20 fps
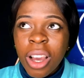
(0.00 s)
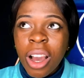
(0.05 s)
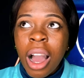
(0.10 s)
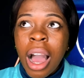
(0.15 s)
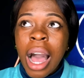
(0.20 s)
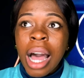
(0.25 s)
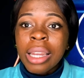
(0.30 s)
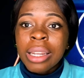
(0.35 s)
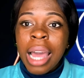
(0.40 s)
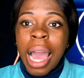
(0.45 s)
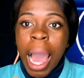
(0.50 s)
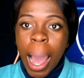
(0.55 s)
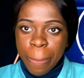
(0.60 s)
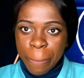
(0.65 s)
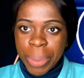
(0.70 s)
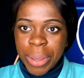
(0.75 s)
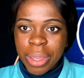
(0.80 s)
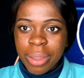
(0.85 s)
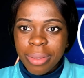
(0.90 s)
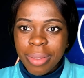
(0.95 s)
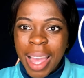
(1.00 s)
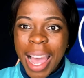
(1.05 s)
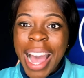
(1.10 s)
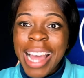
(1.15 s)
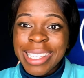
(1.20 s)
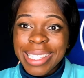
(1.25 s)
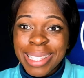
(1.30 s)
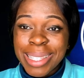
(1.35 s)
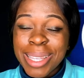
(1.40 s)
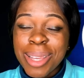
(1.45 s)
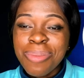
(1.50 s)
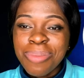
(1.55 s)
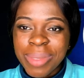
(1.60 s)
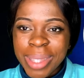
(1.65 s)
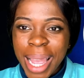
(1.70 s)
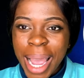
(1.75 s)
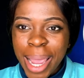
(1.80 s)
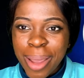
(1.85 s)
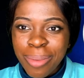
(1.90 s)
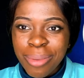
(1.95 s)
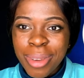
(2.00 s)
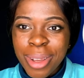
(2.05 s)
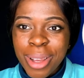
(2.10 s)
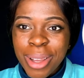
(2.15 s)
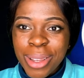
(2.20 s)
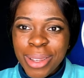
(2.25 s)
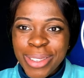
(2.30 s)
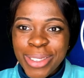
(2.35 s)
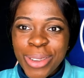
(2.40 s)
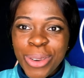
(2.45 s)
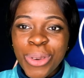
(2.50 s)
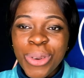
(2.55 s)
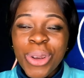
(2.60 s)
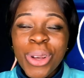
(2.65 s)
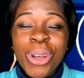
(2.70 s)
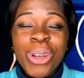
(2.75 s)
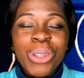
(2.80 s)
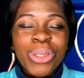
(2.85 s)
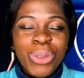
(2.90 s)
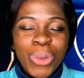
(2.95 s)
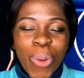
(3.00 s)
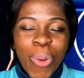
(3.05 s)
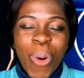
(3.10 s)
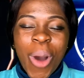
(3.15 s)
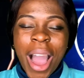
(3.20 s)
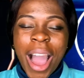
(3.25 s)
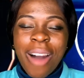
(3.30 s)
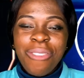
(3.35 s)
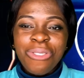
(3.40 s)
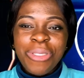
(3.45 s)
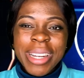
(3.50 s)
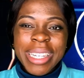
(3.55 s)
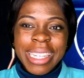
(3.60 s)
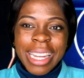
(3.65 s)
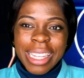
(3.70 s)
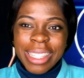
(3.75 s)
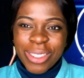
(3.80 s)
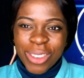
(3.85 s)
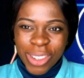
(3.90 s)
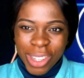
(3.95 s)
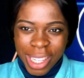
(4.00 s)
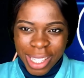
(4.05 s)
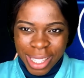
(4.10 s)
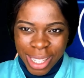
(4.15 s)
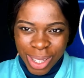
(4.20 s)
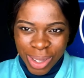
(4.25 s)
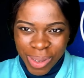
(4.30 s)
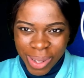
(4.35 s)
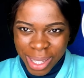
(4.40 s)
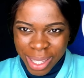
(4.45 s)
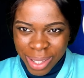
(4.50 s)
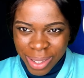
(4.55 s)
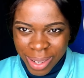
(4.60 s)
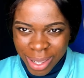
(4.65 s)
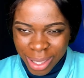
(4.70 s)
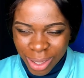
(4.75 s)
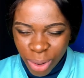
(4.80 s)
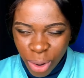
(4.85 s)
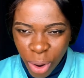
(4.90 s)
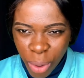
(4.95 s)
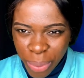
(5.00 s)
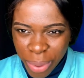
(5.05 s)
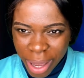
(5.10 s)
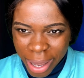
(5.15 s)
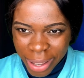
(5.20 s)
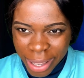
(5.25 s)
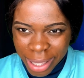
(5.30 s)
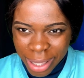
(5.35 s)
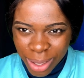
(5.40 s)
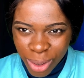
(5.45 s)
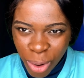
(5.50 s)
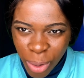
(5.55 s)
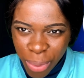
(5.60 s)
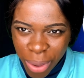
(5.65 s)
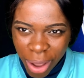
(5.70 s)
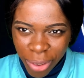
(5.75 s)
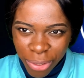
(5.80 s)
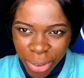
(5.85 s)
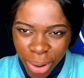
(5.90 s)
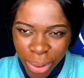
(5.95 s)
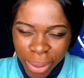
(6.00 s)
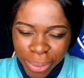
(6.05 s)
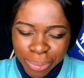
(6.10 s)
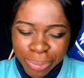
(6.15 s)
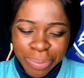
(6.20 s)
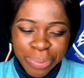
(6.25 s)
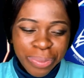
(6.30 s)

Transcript: and happy at the same time so to avoid that unnecessary stress hope you are getting hope you are following